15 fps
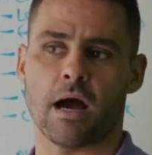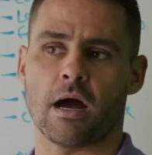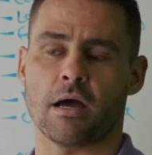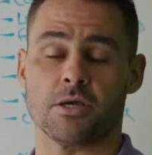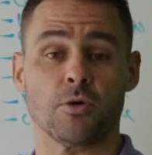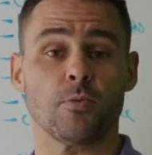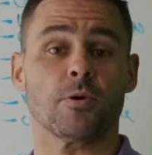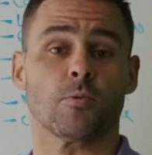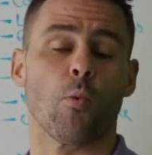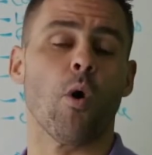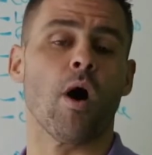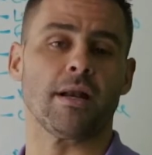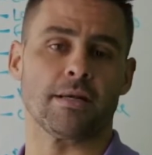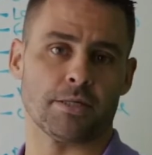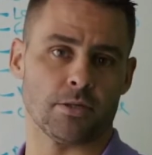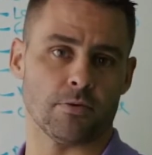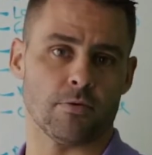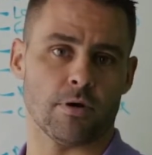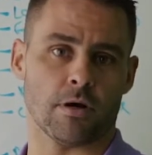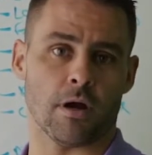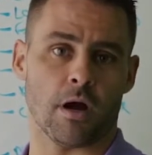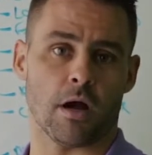you would want to
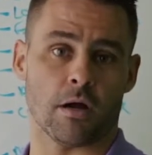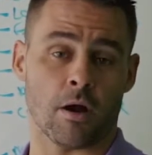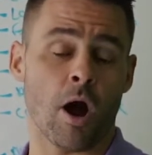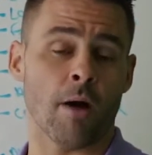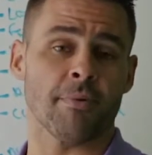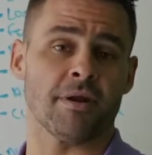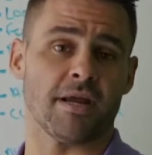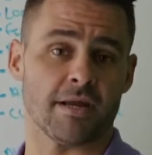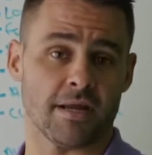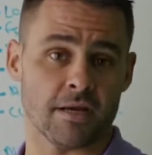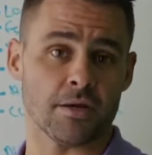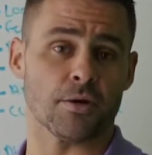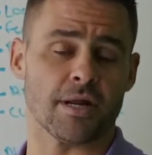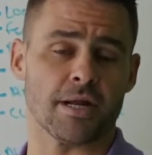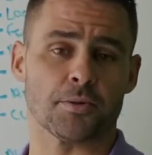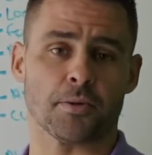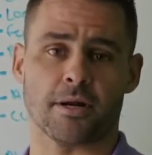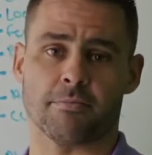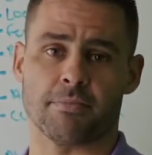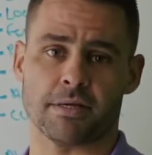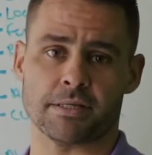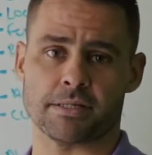accommodate in your day trading
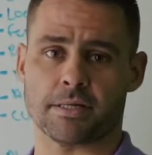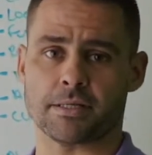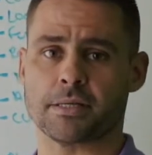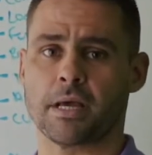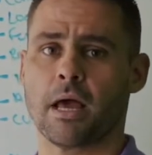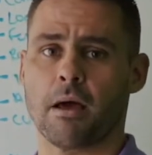business.